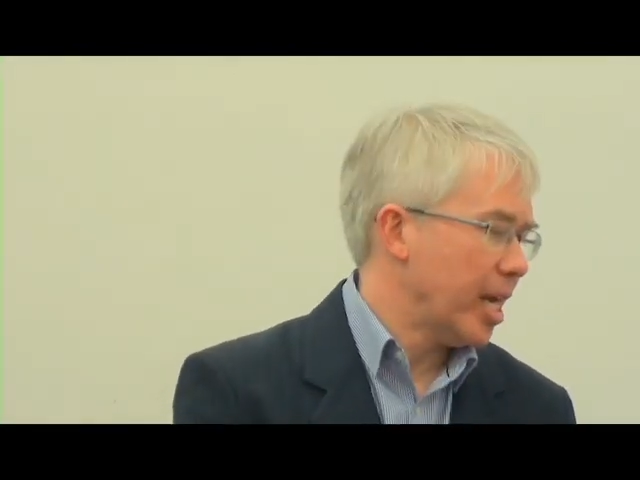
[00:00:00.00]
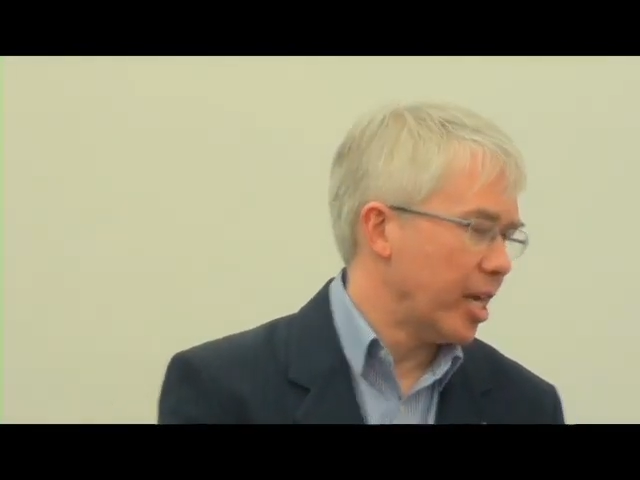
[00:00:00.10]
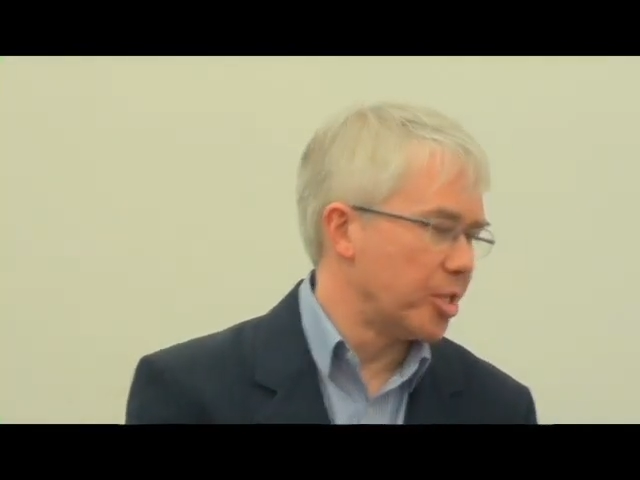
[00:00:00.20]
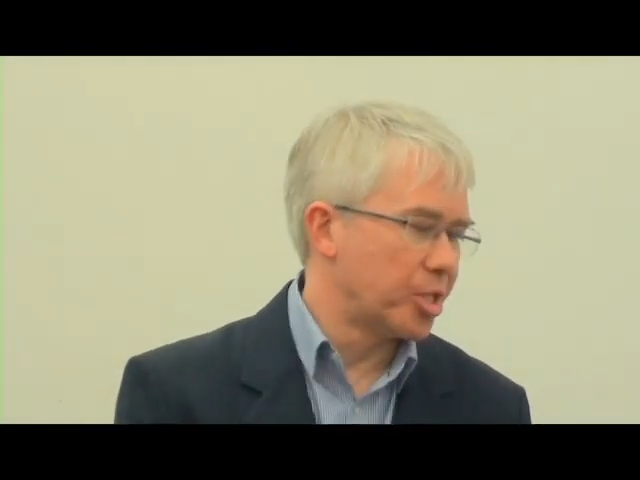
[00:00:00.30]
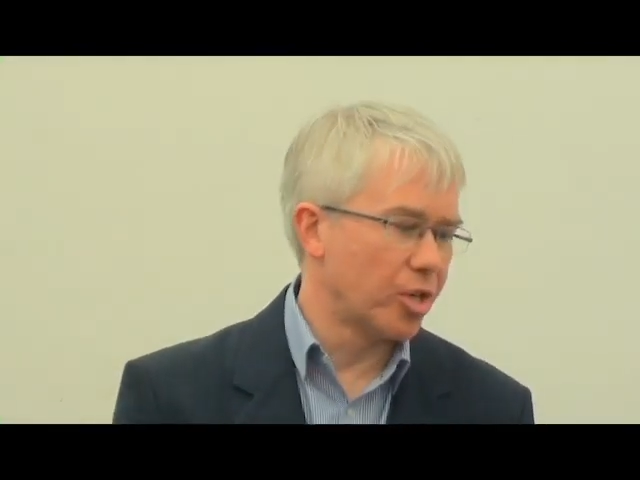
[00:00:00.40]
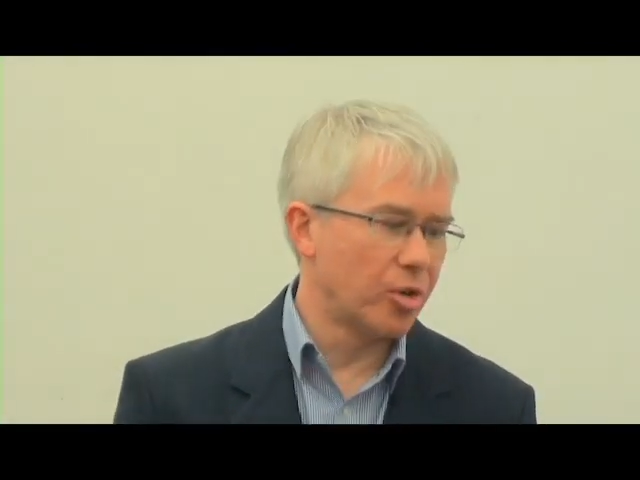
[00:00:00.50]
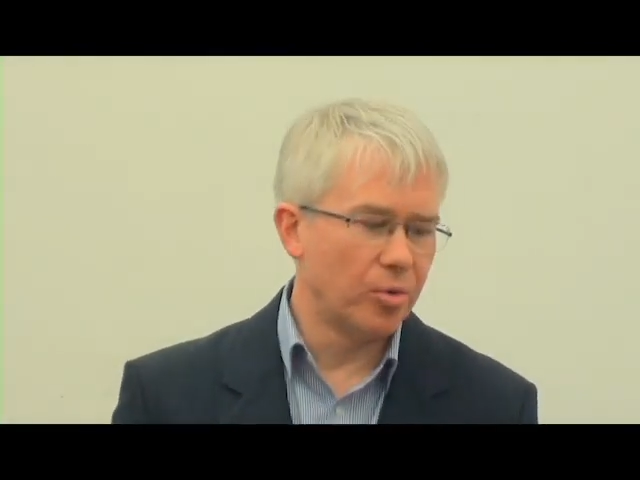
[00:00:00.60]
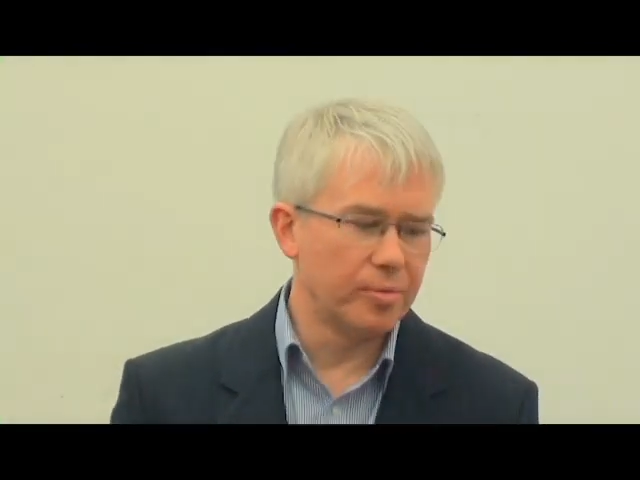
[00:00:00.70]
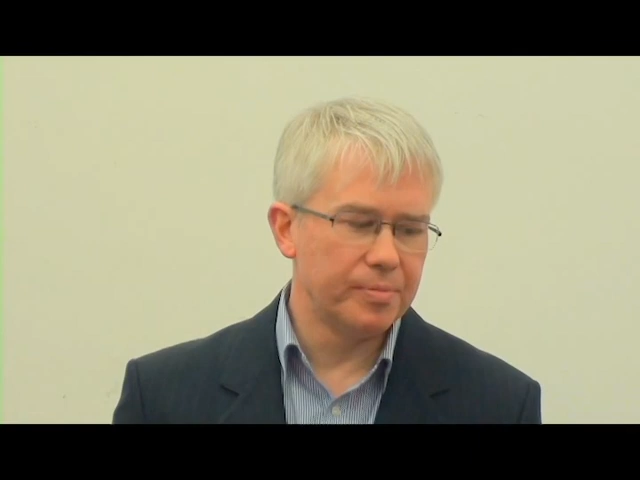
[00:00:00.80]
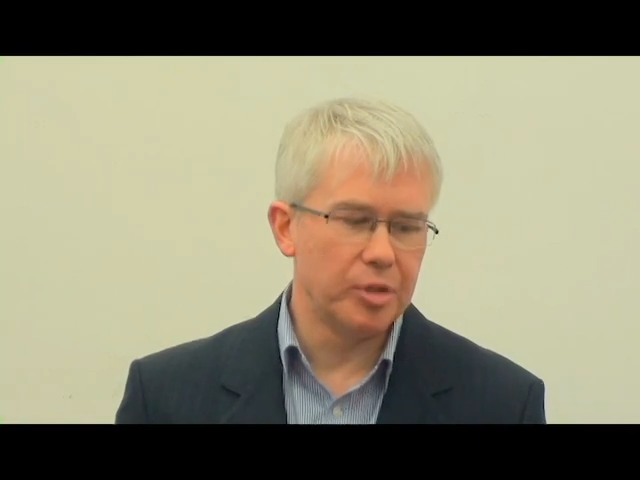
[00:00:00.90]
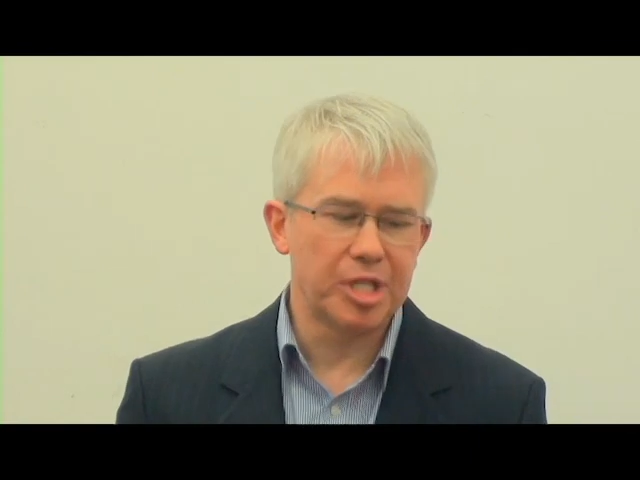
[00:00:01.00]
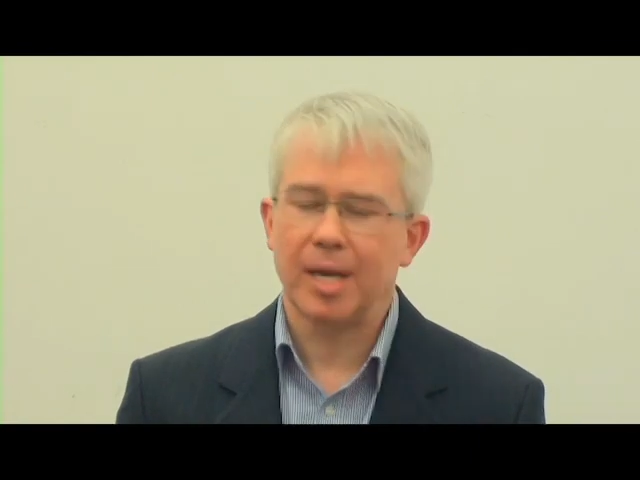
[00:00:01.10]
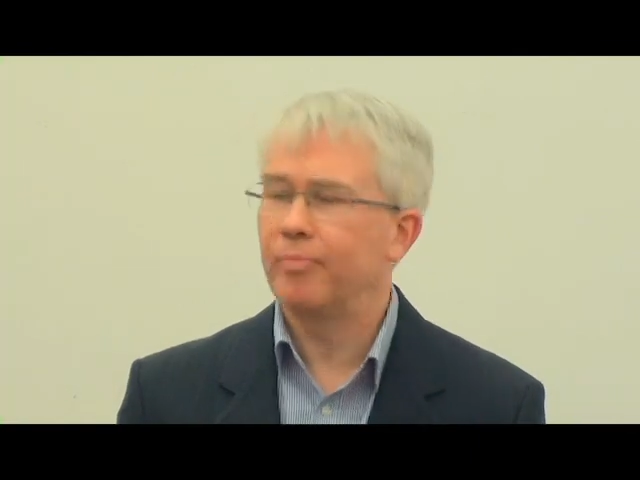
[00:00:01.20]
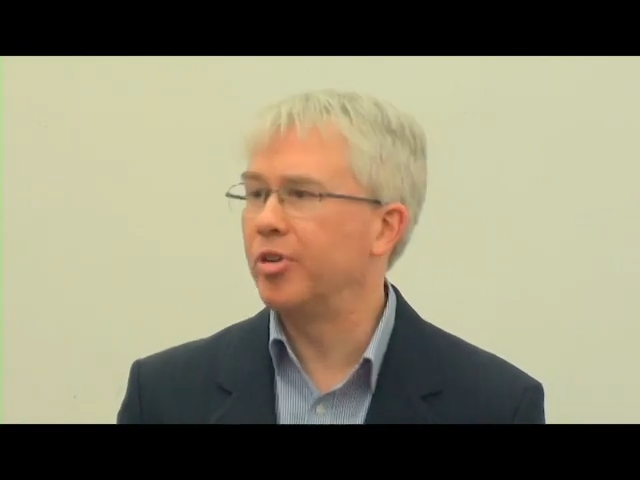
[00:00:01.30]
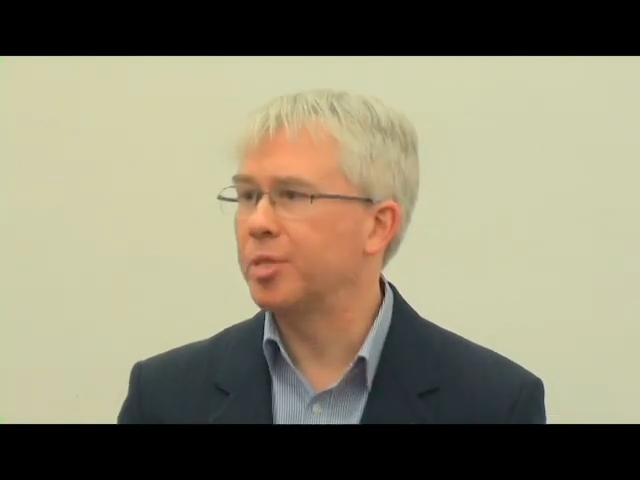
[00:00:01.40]
And so, using
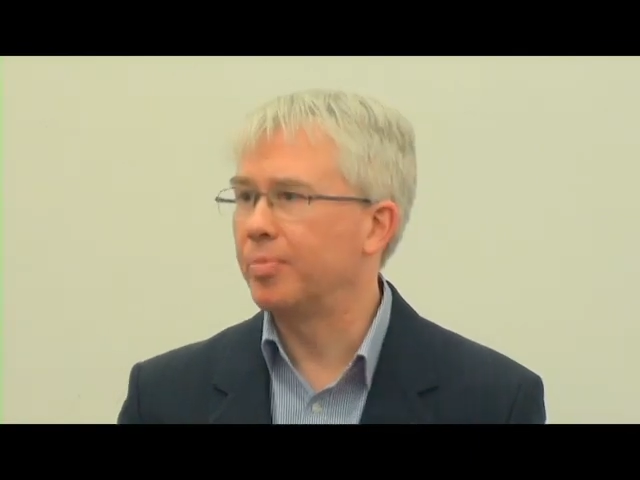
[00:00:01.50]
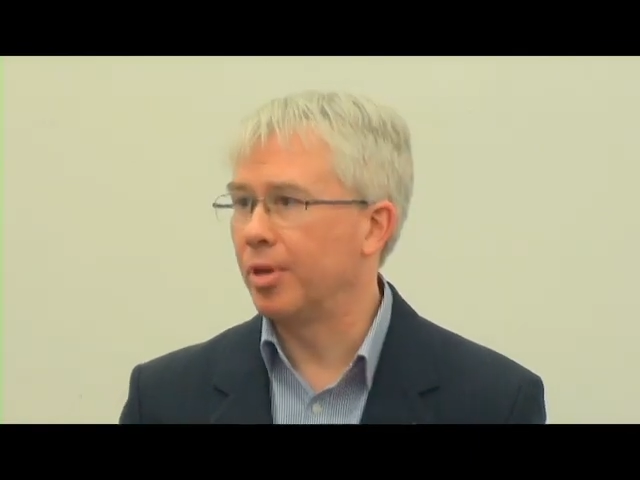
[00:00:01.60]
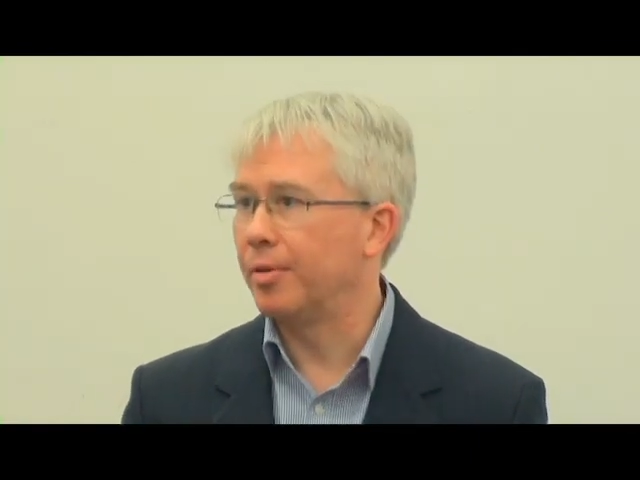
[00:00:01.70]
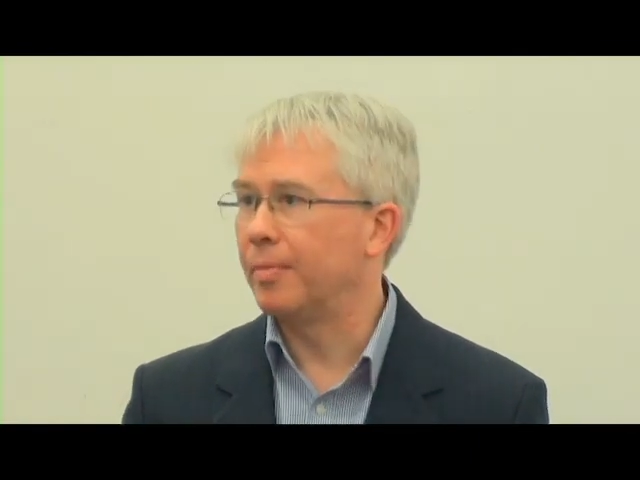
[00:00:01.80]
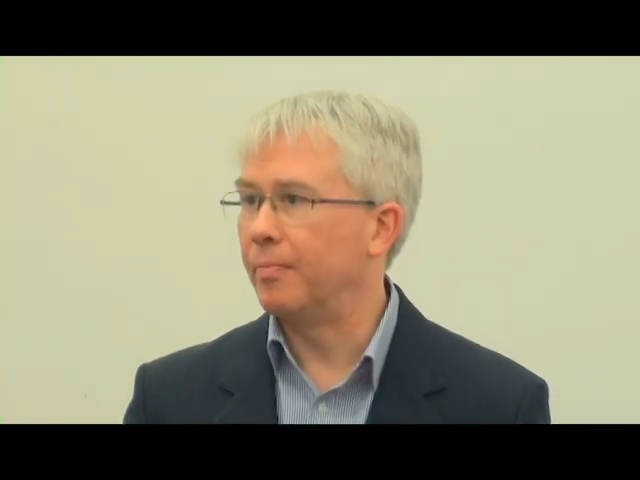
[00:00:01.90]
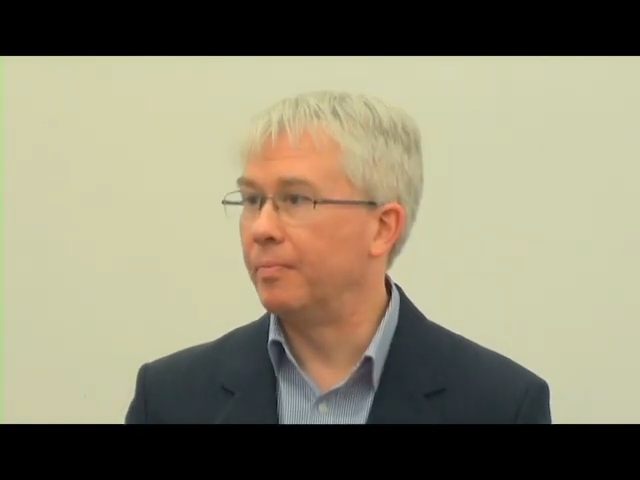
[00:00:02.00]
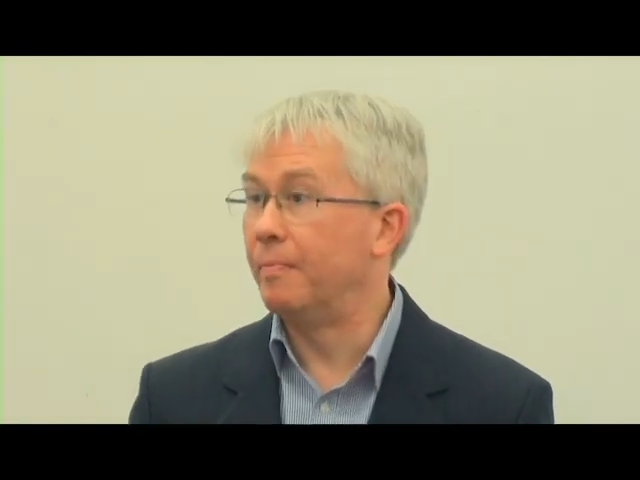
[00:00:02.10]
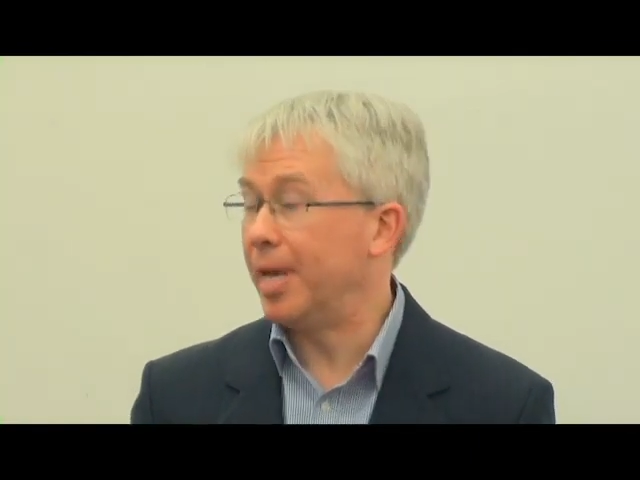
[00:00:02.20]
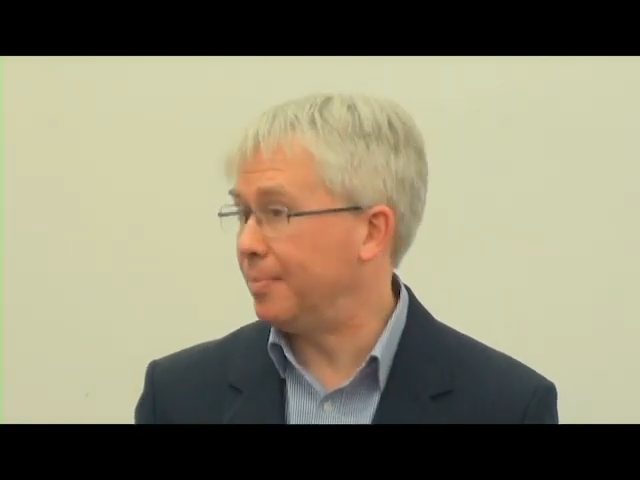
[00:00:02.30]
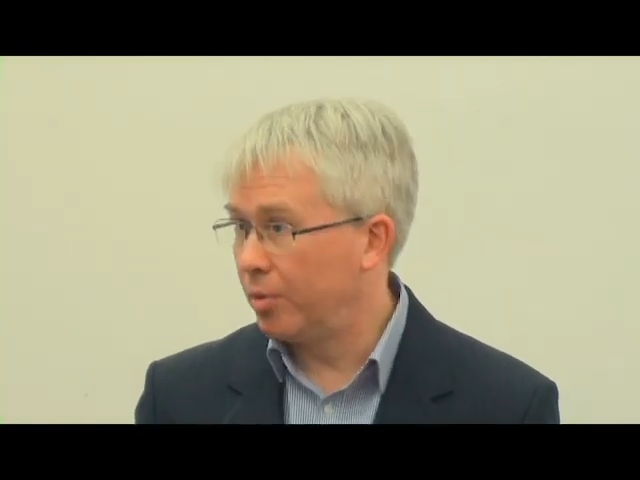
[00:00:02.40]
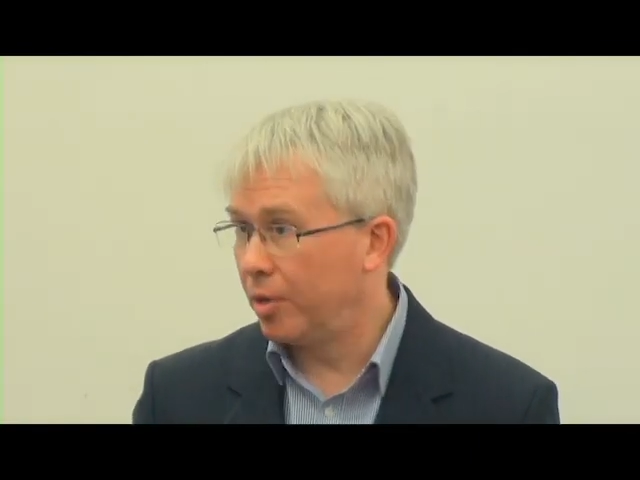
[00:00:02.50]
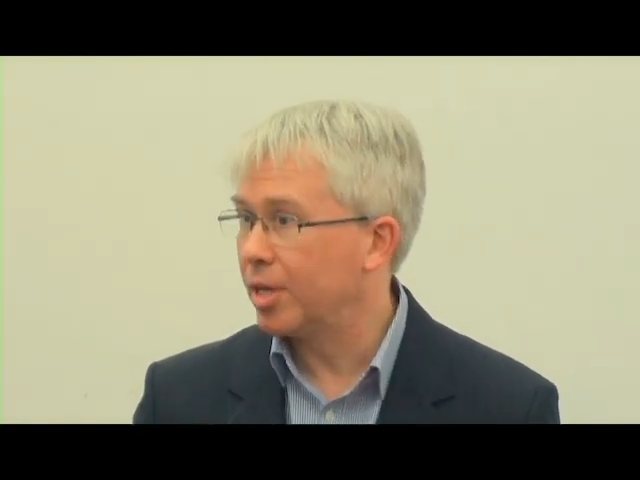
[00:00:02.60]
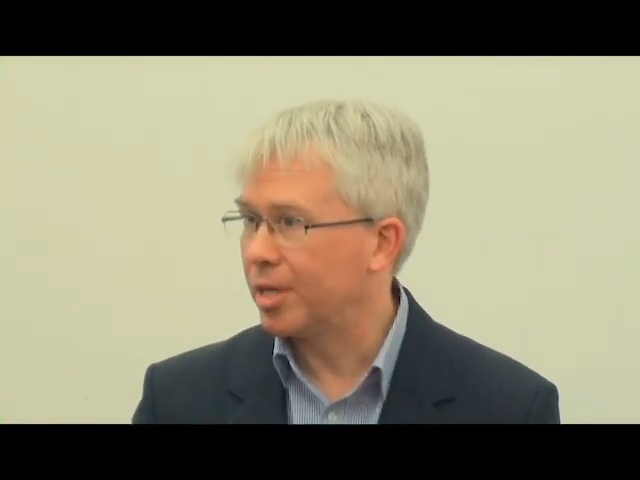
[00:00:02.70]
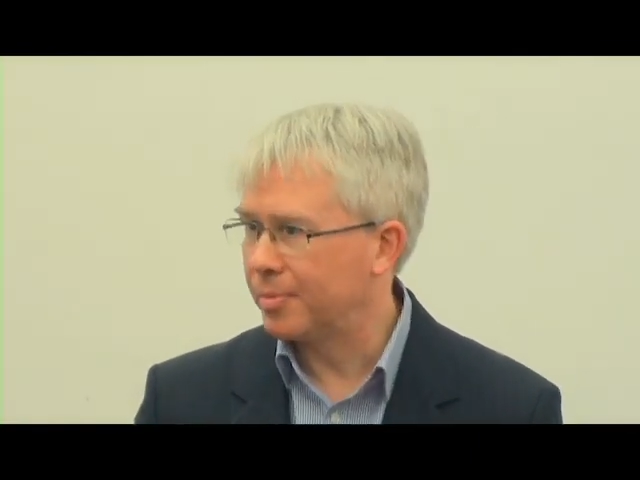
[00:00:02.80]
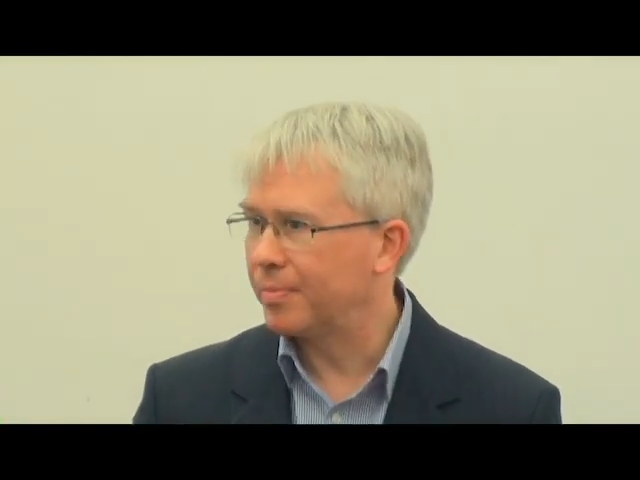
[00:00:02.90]
that principle, maybe we
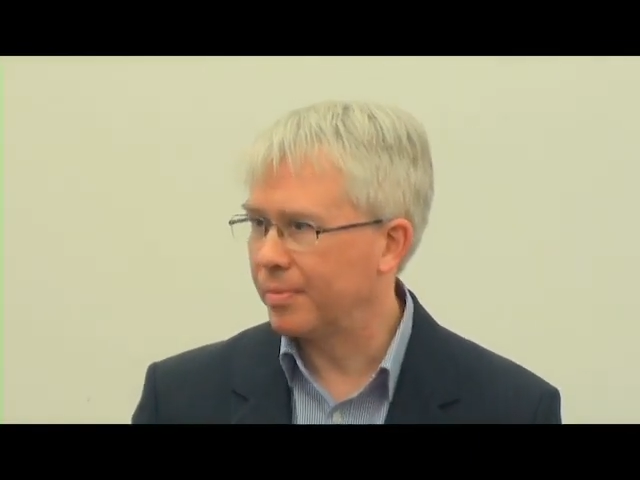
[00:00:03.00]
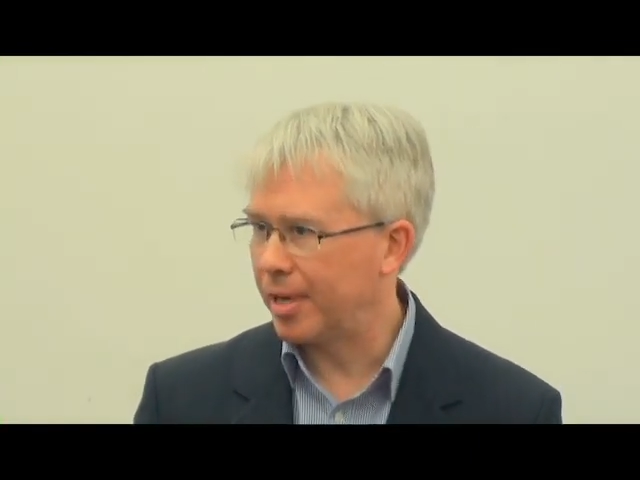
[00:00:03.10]
will